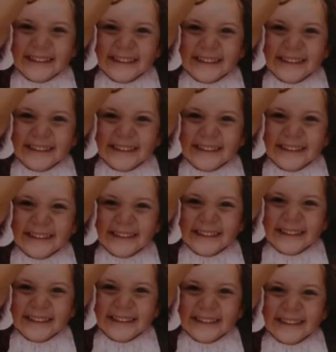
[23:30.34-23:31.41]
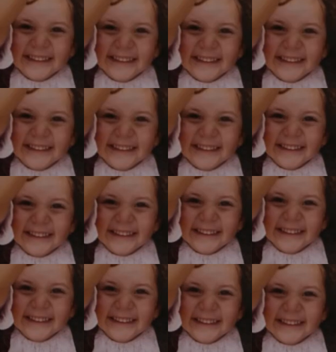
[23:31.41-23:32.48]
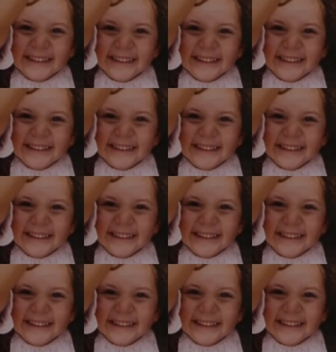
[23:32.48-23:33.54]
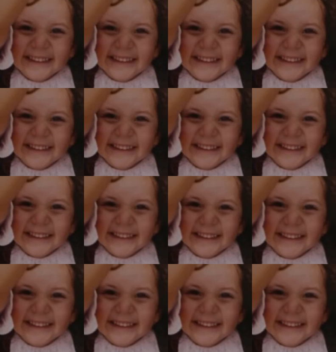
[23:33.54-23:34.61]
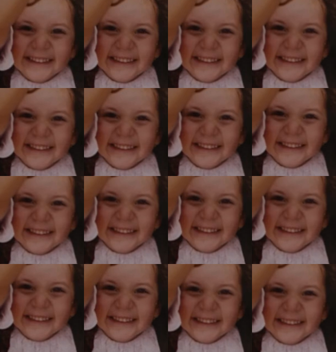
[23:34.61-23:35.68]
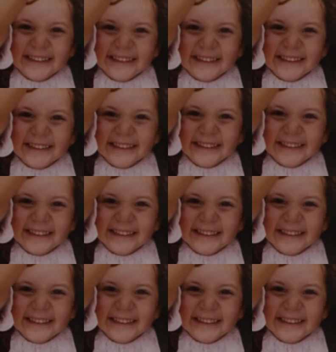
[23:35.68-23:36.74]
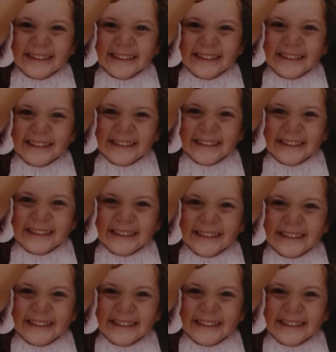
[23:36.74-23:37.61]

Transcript: The person shown says nothing.